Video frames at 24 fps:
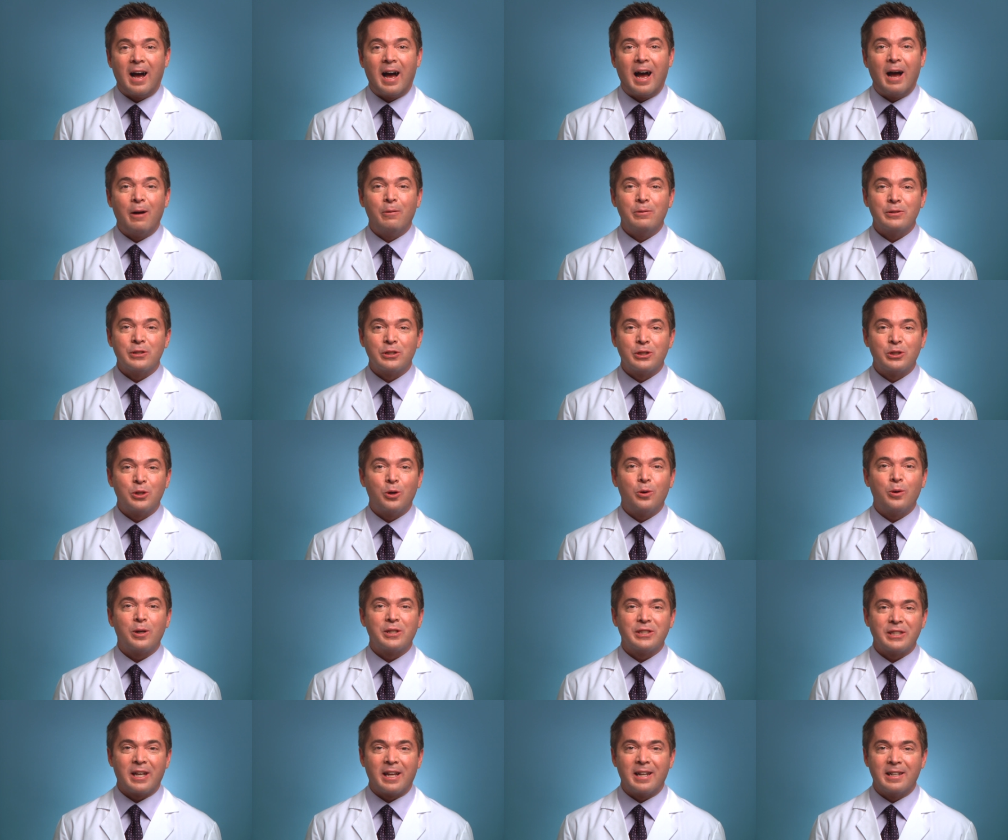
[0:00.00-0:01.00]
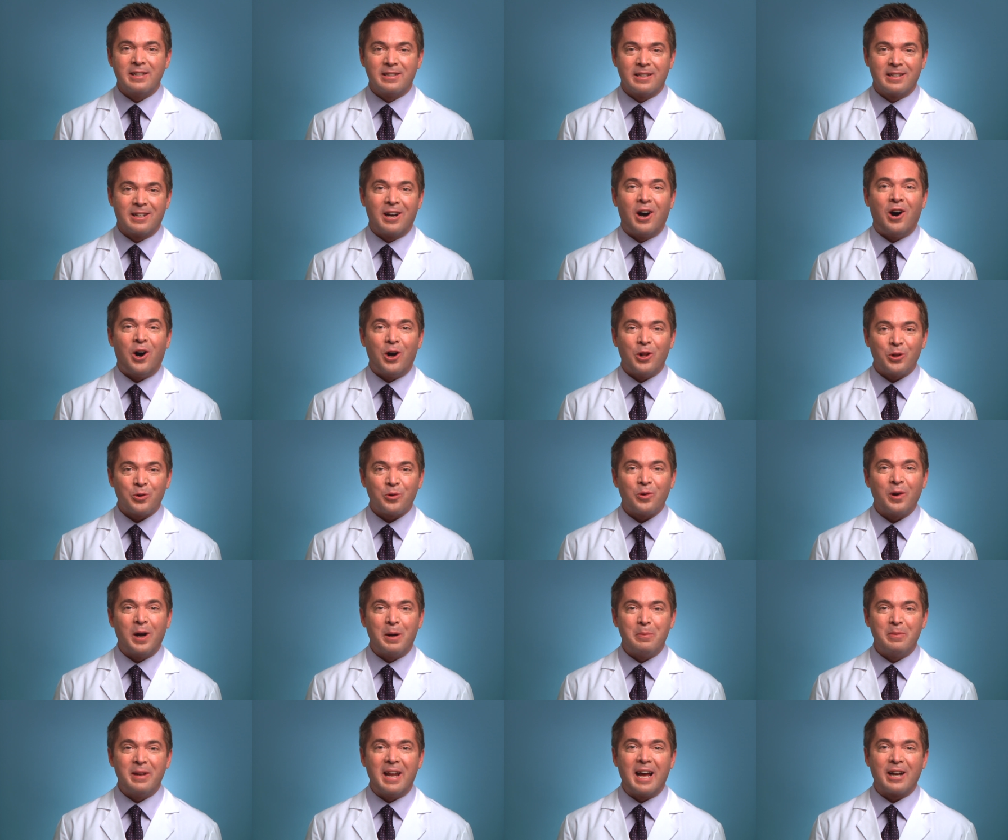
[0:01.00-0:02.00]
I was so excited to call her
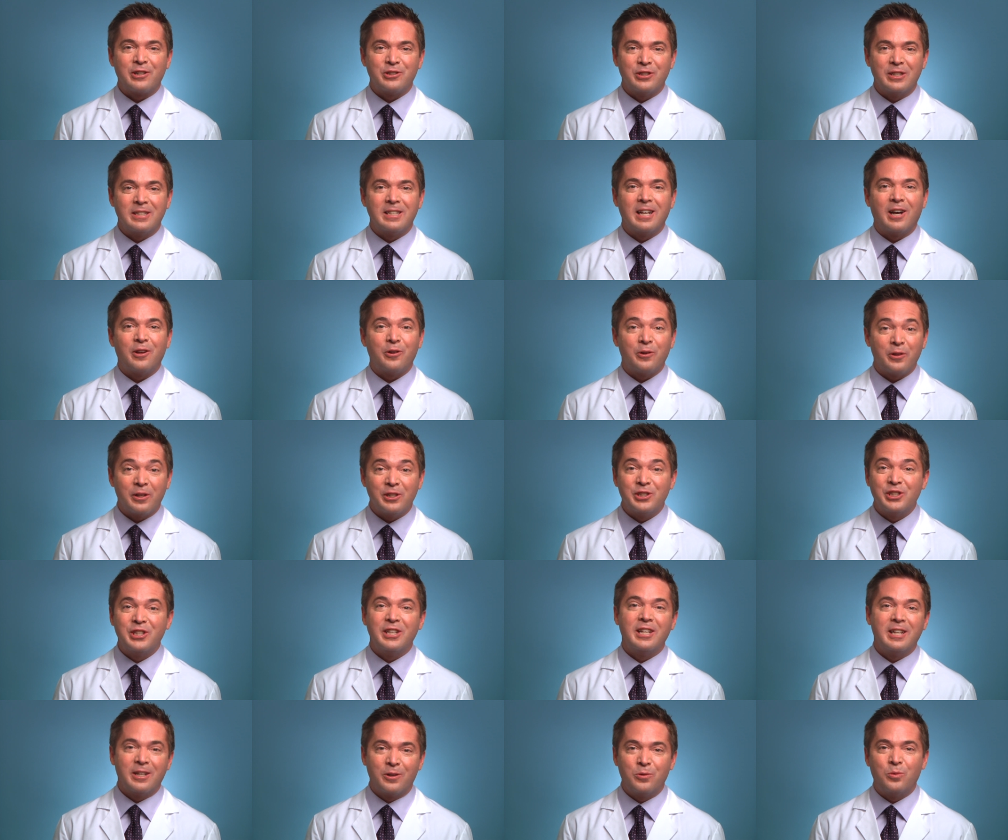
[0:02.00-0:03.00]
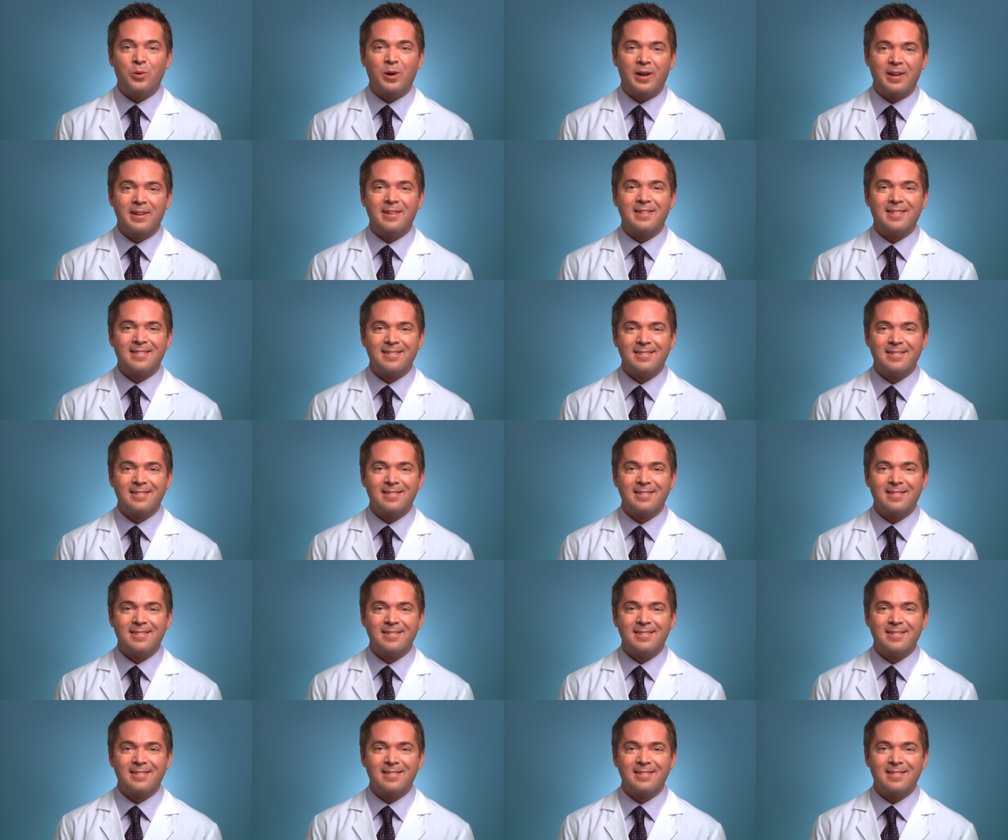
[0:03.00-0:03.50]
up and actually tell her that she had won.